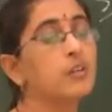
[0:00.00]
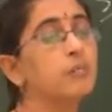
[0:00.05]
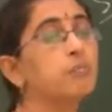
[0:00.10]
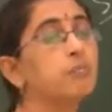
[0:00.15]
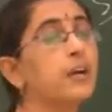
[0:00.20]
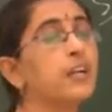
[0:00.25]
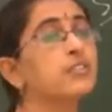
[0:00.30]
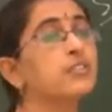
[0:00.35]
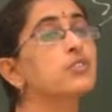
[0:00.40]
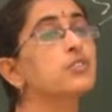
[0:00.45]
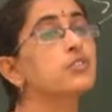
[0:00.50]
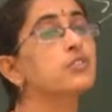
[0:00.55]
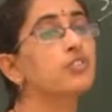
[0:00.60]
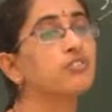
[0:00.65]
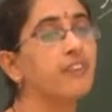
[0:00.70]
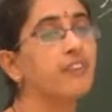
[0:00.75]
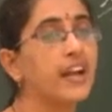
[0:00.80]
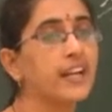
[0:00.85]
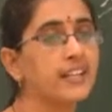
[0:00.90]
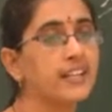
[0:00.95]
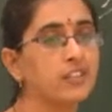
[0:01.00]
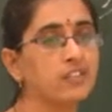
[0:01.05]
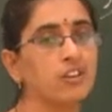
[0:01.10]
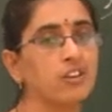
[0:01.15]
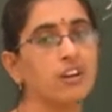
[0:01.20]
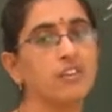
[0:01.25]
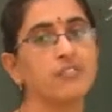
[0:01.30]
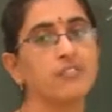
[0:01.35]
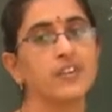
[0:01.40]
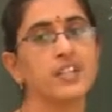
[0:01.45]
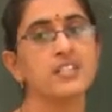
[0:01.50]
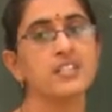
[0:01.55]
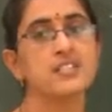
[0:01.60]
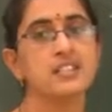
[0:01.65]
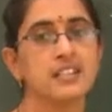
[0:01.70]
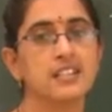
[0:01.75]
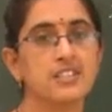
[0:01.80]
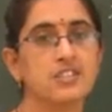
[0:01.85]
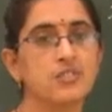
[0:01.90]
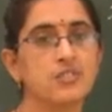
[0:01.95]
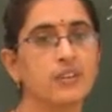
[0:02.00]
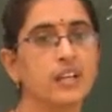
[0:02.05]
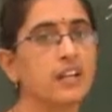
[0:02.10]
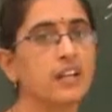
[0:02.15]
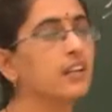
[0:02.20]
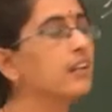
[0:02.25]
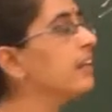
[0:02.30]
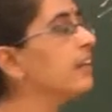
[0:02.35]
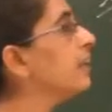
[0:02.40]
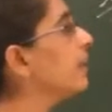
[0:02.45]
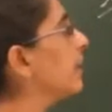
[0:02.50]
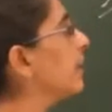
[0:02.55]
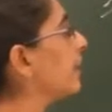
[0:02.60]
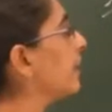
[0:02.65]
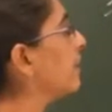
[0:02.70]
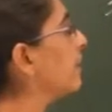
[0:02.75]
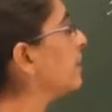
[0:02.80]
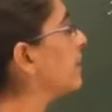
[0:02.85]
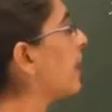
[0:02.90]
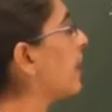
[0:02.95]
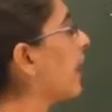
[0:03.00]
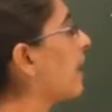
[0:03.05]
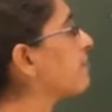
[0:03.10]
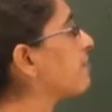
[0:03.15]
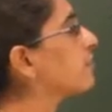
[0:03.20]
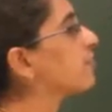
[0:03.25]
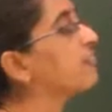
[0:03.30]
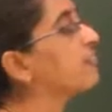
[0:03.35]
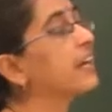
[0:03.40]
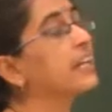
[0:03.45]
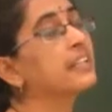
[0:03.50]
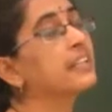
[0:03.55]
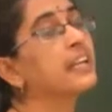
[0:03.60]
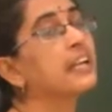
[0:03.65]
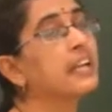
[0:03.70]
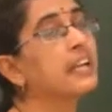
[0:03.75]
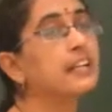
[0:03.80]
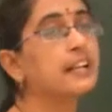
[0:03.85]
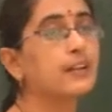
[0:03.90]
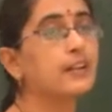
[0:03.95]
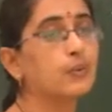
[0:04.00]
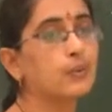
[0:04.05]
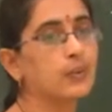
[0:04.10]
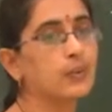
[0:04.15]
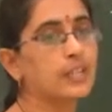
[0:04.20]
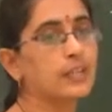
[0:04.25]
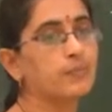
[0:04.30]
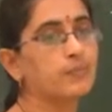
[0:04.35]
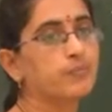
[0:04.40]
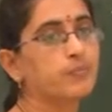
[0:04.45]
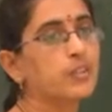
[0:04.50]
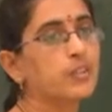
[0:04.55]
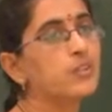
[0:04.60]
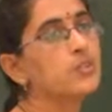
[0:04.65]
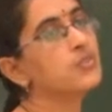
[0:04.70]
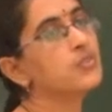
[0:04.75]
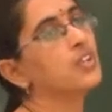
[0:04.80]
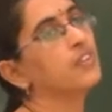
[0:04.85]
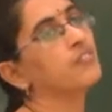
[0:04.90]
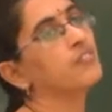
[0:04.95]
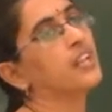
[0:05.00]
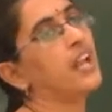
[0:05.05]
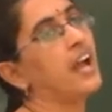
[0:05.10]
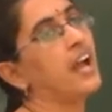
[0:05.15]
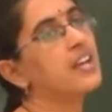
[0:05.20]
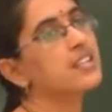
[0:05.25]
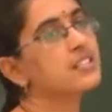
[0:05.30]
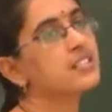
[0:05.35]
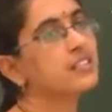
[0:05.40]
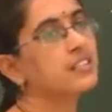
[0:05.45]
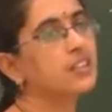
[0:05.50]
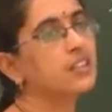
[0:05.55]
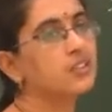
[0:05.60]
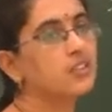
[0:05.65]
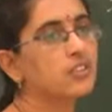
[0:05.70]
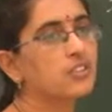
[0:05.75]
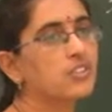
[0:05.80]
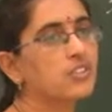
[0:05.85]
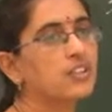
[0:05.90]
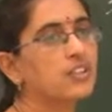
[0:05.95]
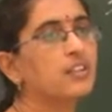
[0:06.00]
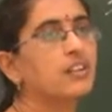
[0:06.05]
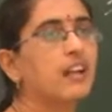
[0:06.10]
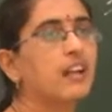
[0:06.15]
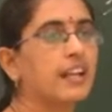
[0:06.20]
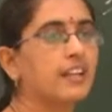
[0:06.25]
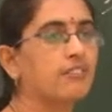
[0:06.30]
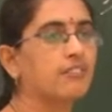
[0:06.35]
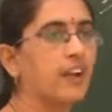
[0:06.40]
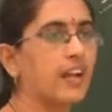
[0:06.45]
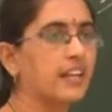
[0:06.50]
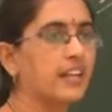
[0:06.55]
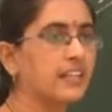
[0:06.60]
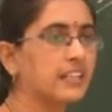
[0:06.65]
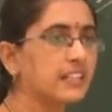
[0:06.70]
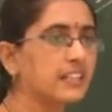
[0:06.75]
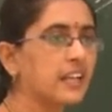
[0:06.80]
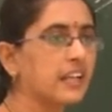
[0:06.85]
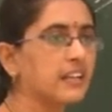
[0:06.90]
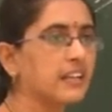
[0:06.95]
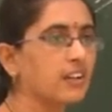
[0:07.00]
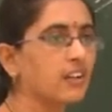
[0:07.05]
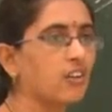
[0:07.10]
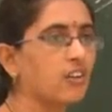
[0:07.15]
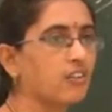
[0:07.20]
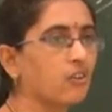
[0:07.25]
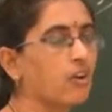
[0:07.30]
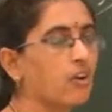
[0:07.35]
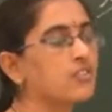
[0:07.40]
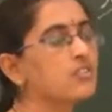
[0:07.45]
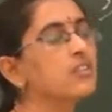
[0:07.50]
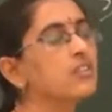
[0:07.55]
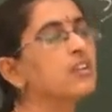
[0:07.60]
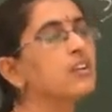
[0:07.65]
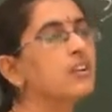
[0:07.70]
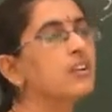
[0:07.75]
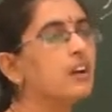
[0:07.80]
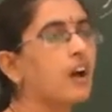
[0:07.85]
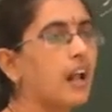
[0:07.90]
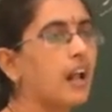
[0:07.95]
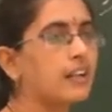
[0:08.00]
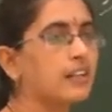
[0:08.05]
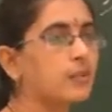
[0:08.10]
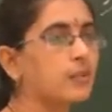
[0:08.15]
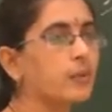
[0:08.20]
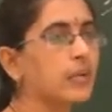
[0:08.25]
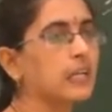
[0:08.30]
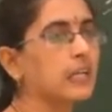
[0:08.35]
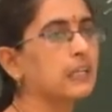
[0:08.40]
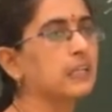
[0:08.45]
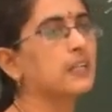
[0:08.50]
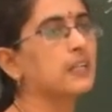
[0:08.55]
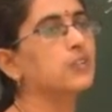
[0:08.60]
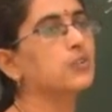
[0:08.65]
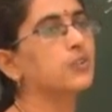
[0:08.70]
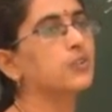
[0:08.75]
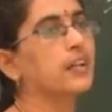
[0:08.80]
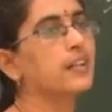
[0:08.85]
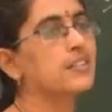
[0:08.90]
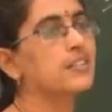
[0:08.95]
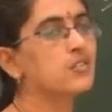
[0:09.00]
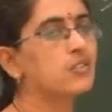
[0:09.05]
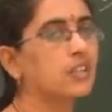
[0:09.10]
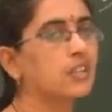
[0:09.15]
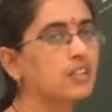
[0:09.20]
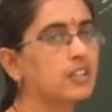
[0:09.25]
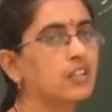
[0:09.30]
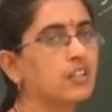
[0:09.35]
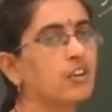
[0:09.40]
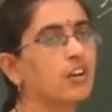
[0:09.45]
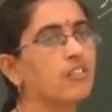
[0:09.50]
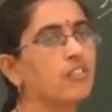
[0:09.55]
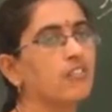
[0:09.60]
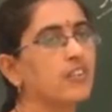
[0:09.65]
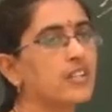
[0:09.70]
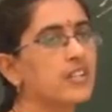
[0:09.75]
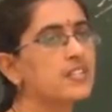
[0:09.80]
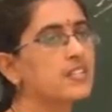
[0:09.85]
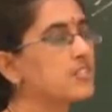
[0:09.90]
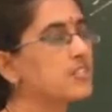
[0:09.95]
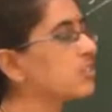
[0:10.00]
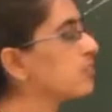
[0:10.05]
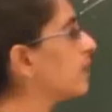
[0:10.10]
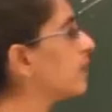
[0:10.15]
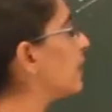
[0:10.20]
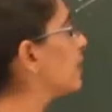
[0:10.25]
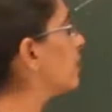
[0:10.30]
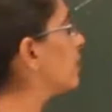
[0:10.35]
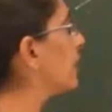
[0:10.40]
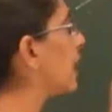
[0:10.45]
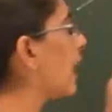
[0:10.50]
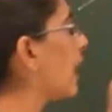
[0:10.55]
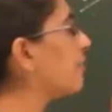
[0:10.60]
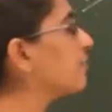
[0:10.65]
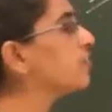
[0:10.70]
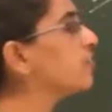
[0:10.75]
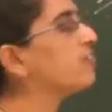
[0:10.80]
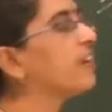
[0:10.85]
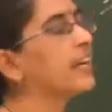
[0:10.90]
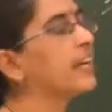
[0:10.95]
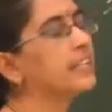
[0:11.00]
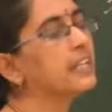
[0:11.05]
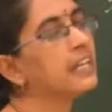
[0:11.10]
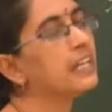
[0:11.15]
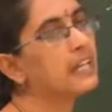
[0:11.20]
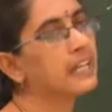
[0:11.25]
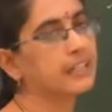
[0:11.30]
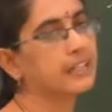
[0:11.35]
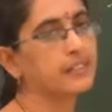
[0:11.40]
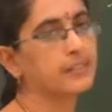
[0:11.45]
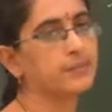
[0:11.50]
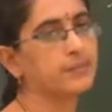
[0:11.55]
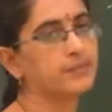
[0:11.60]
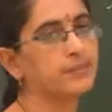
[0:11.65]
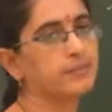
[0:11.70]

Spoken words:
But to find the confidence interval, again we have to find the error only. So if they ask the question like finding the error or not, ultimately to construct a confidence interval, we have to find the error.